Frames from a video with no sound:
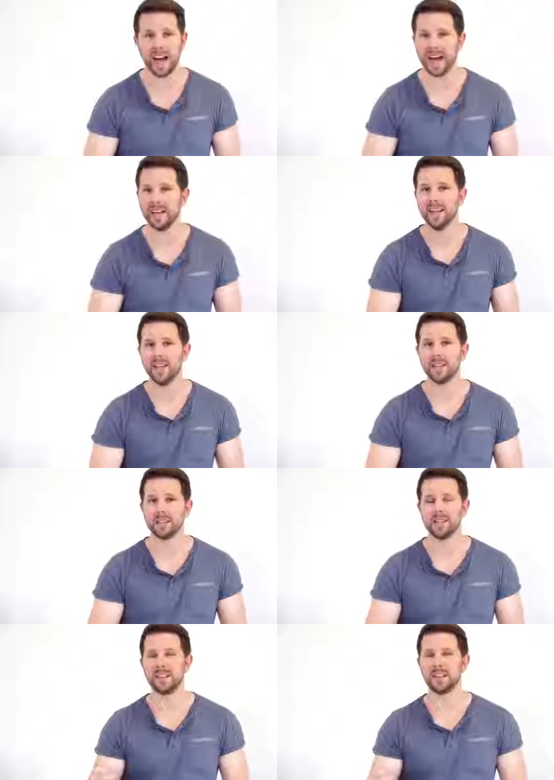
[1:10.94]
that
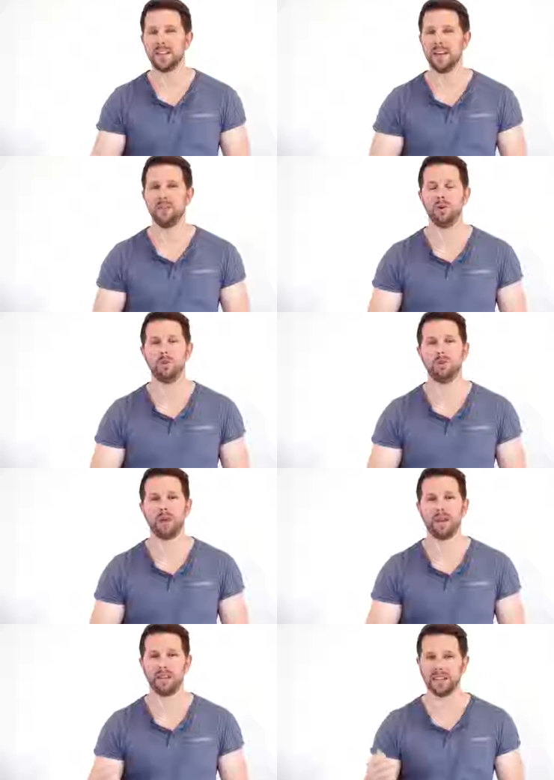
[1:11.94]
is going to save you
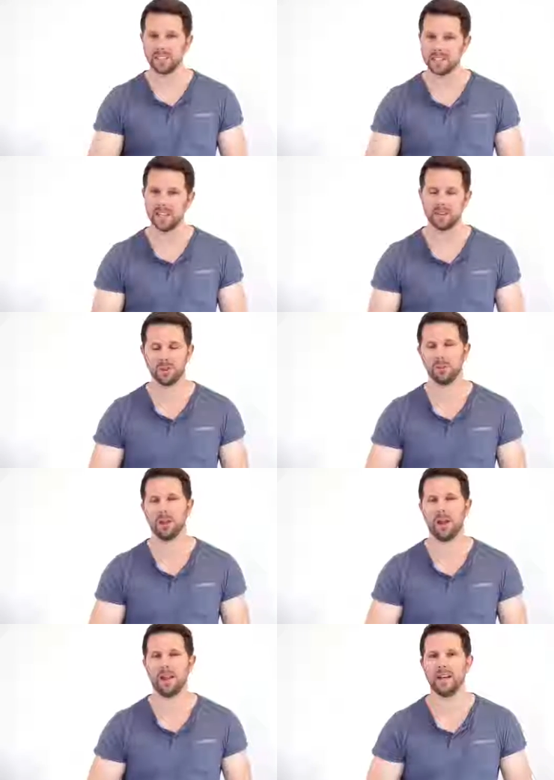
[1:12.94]
from having to sit
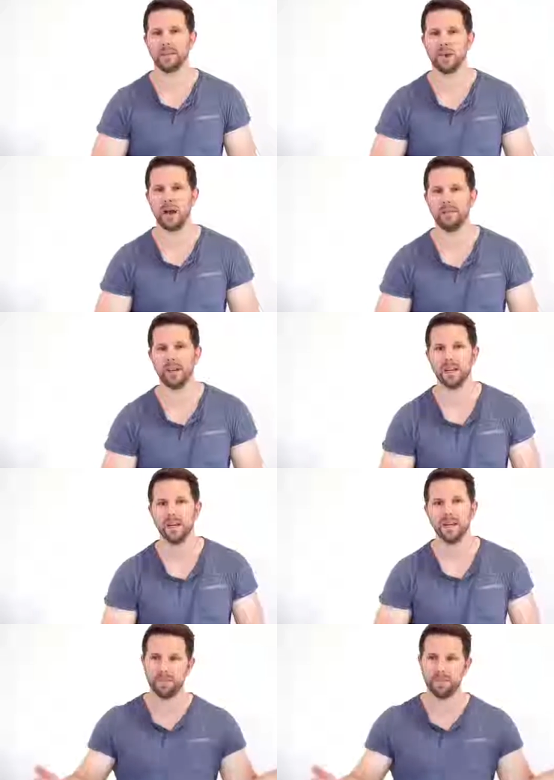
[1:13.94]
through a lot of that traffic,